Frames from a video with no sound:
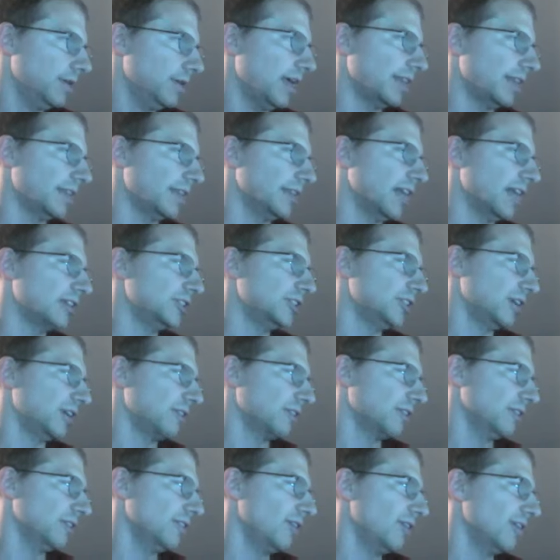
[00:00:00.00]
had the
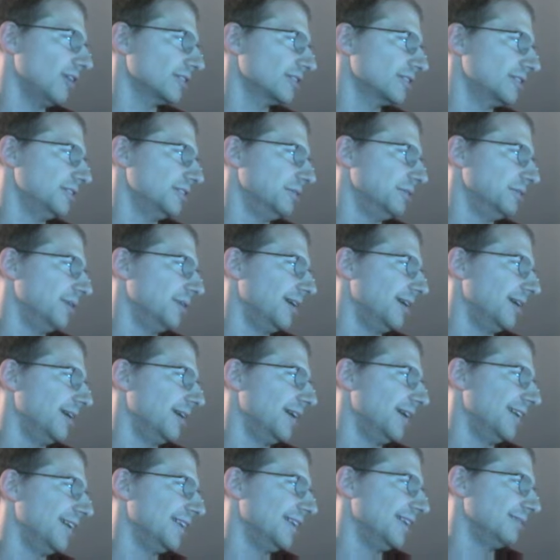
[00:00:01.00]
legendary loss to
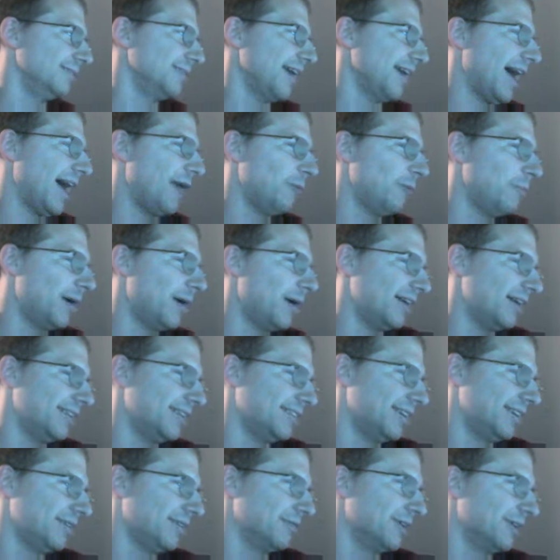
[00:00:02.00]
uh, Albot and
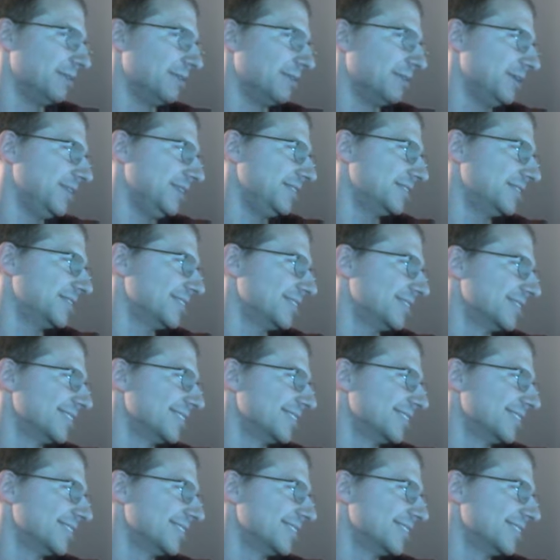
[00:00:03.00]
Delray Beach.